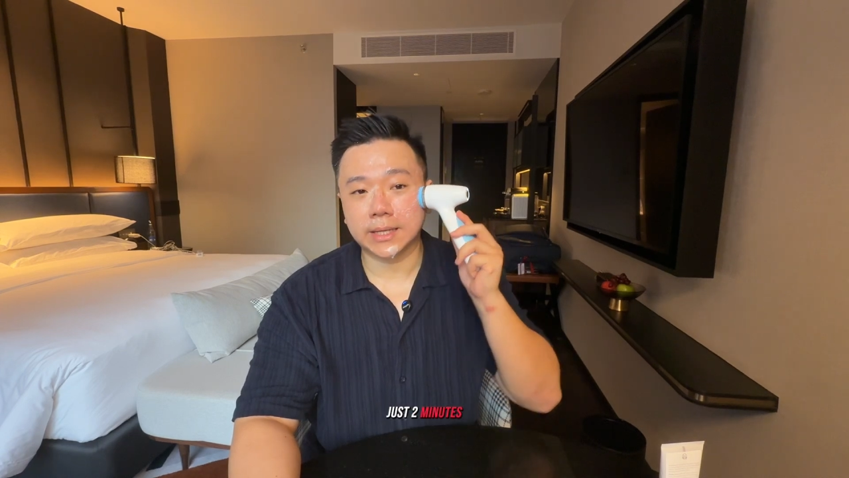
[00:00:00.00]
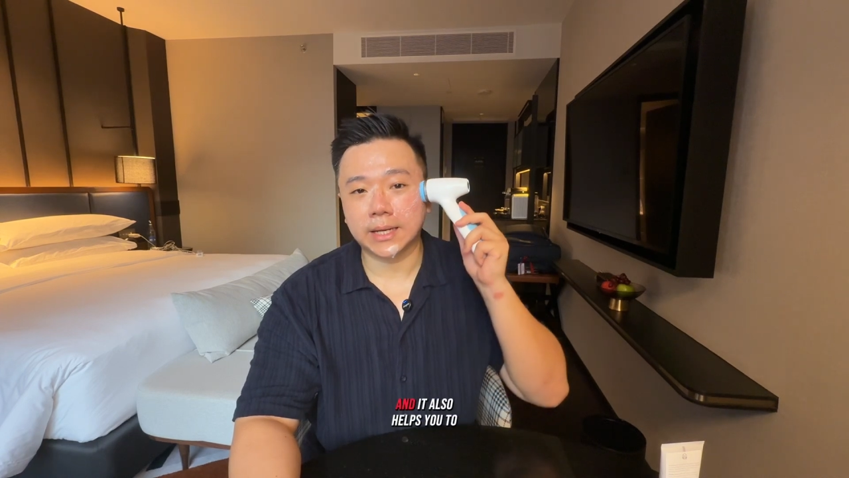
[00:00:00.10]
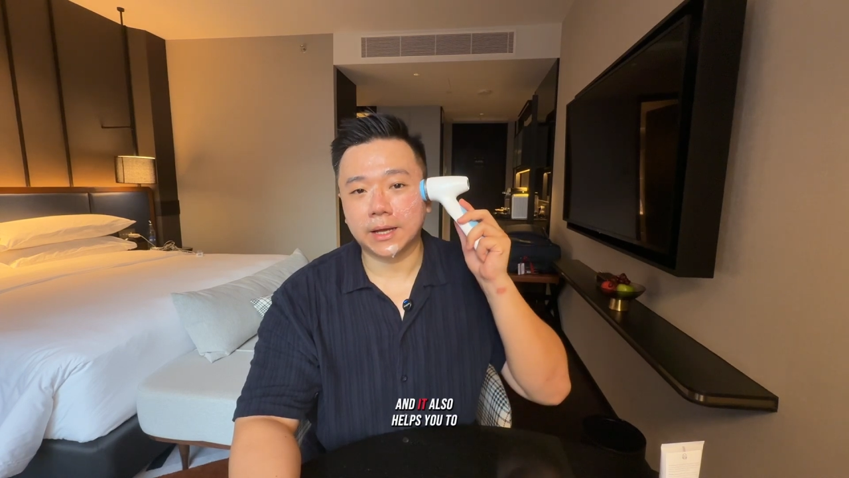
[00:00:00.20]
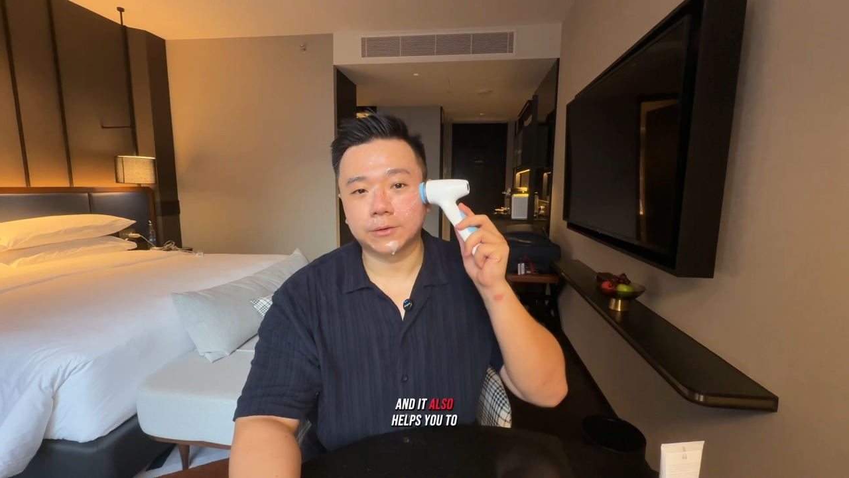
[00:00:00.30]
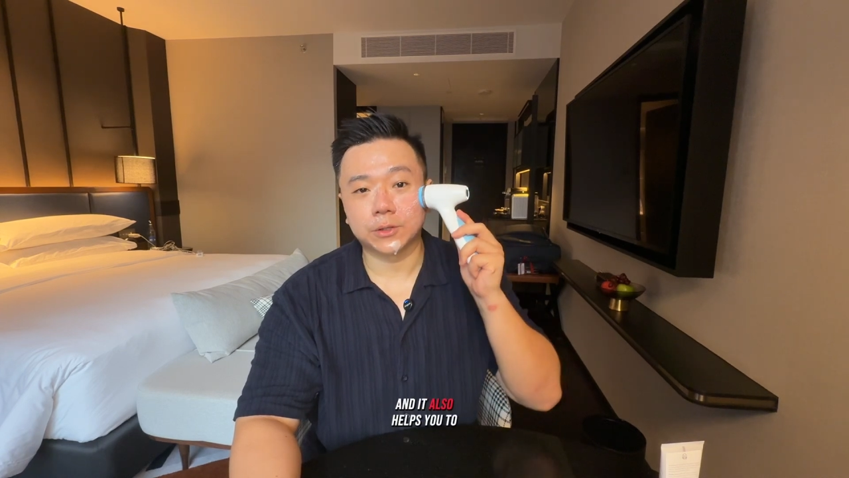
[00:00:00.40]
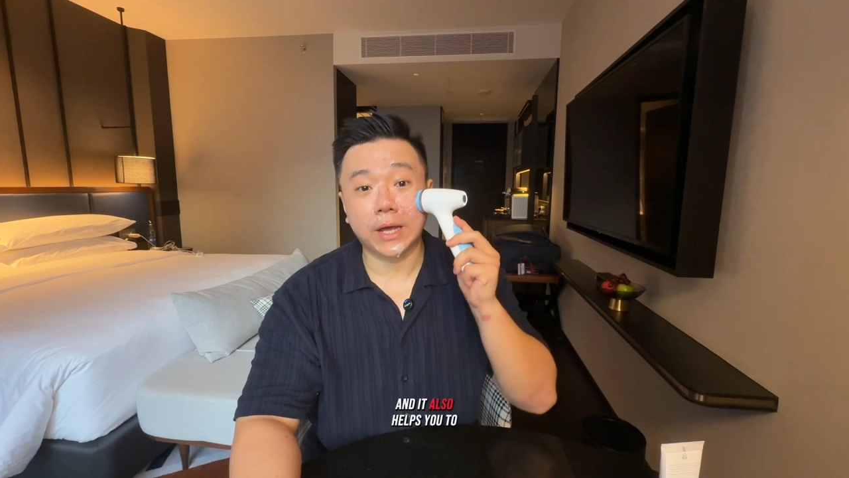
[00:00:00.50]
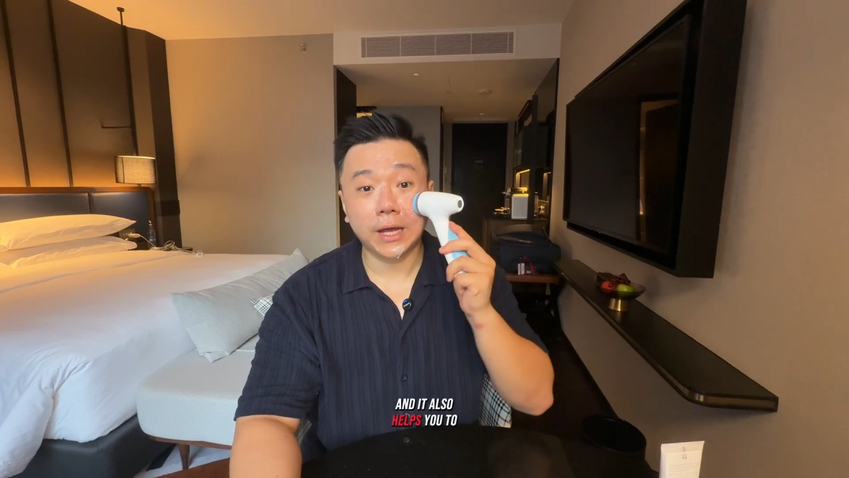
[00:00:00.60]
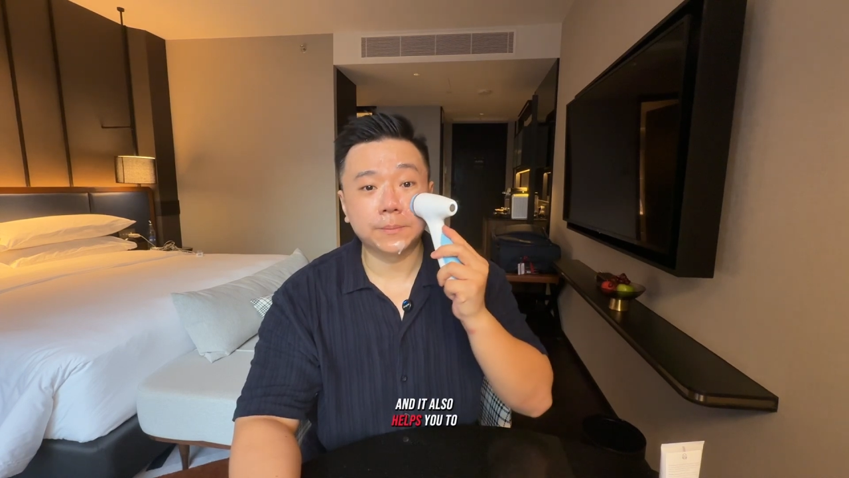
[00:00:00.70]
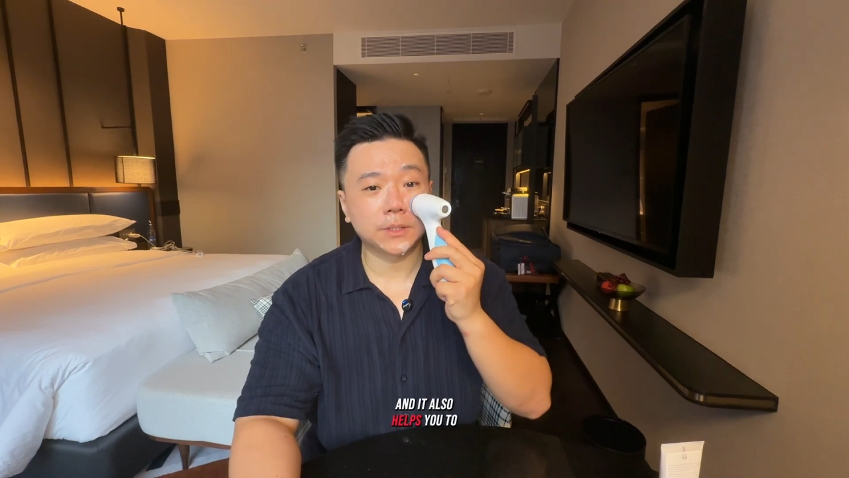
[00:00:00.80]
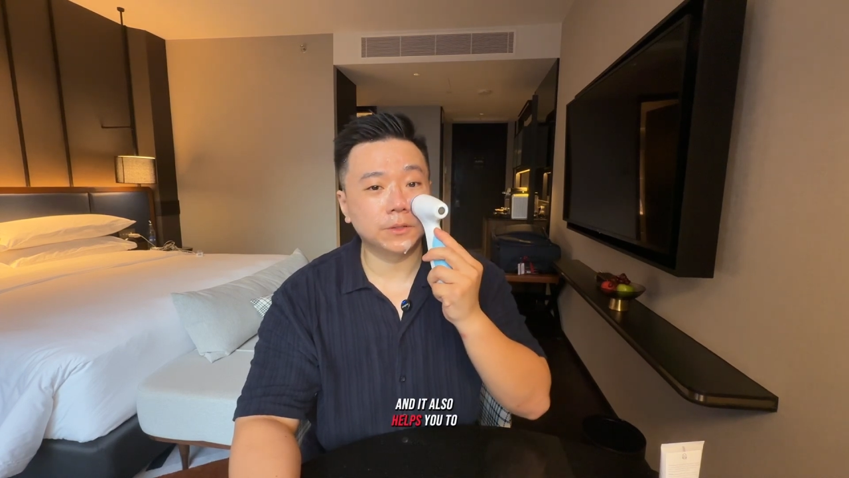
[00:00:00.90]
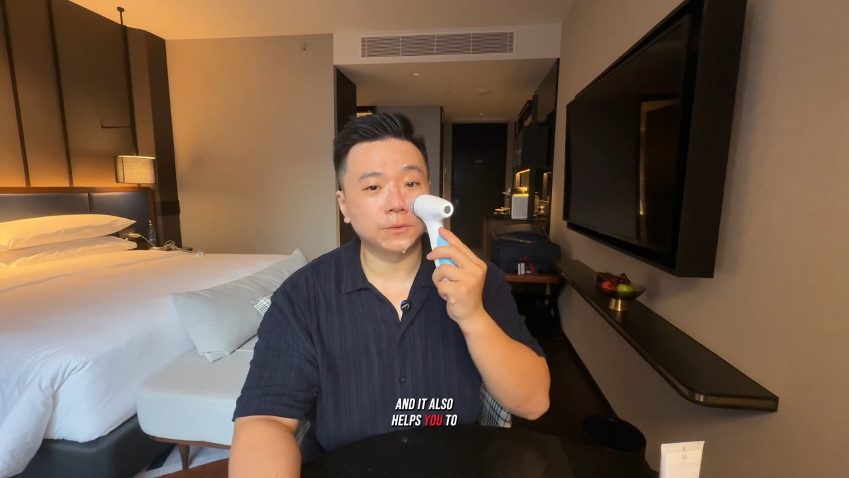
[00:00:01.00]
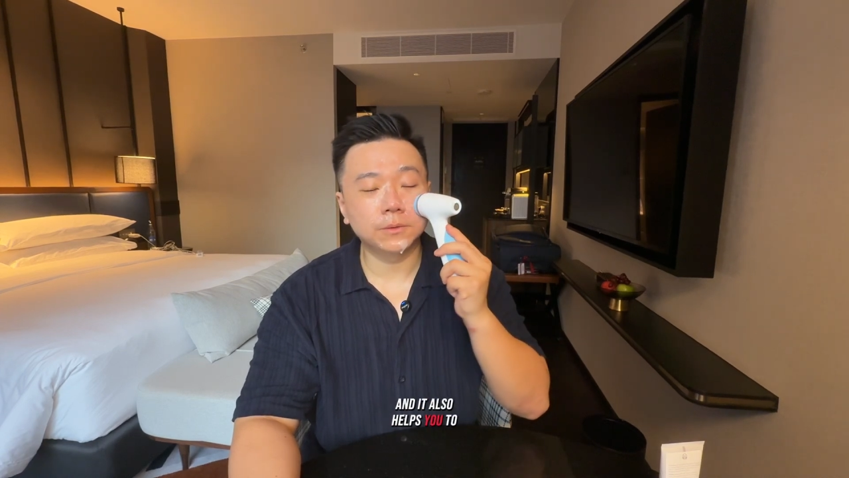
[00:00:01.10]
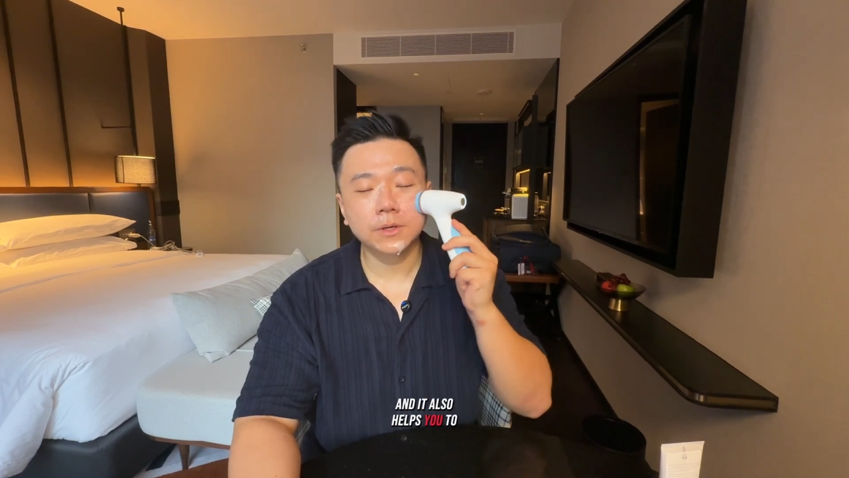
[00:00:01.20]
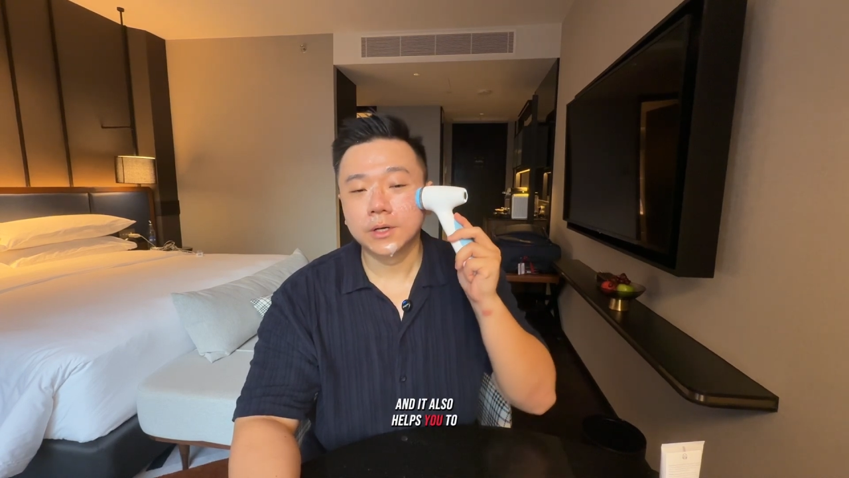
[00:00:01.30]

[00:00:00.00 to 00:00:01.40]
and it also helps you